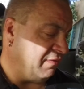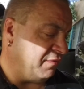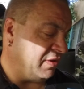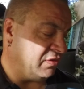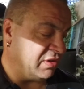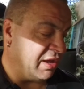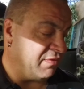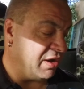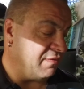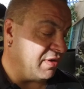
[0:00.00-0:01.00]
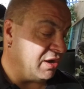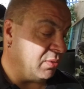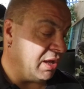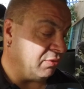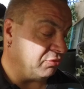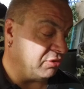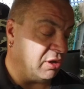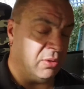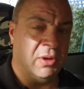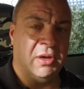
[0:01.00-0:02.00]
fits there very well.
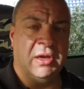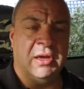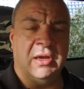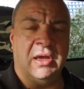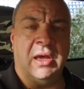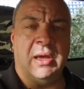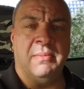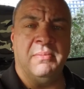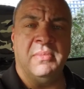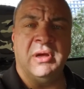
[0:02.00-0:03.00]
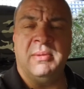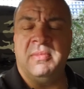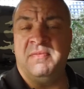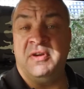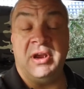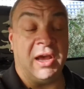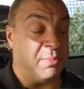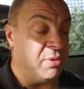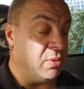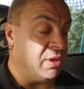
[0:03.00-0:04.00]
So I'm very
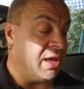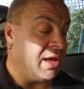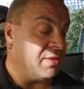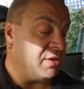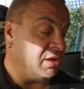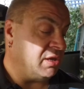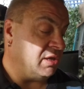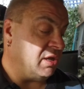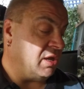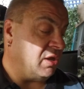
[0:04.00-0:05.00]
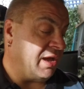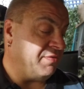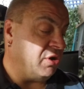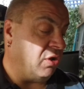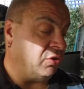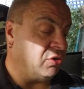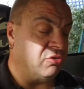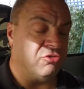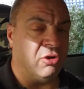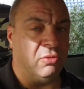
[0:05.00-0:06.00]
happy with that. Having all the
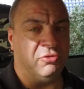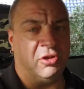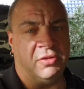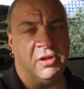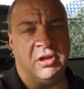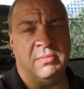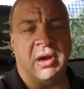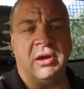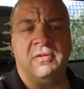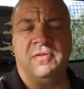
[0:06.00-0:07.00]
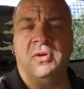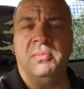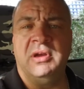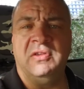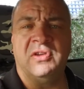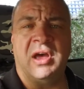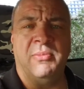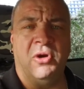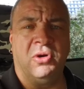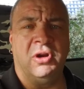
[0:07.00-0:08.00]
controls on the microphone means that
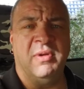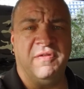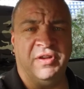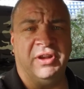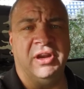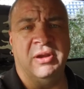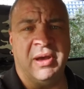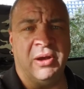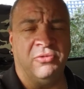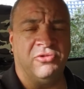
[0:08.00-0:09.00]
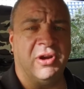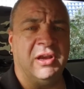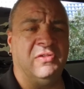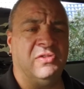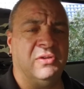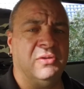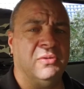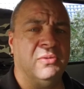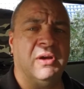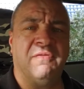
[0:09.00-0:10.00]
I'm not going to be fiddling about trying
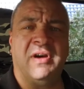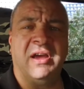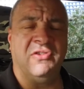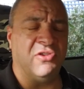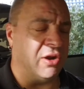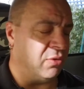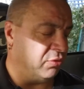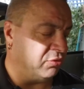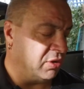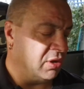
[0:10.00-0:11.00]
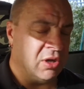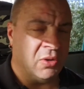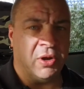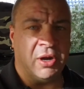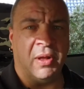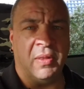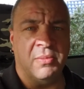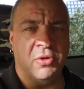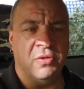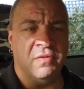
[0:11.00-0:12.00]
to find channels when I'm on the
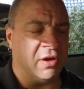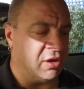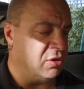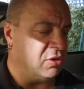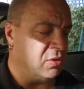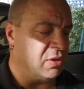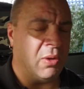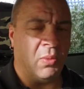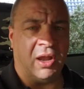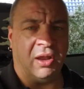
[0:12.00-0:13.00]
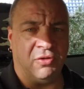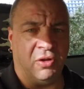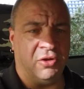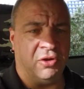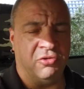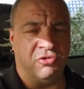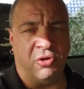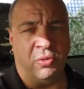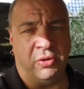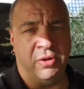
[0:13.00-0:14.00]
move. I can do that while I've got the
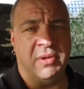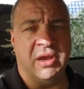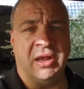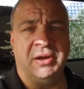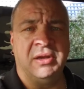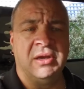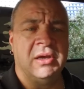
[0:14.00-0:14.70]
controller in my hand.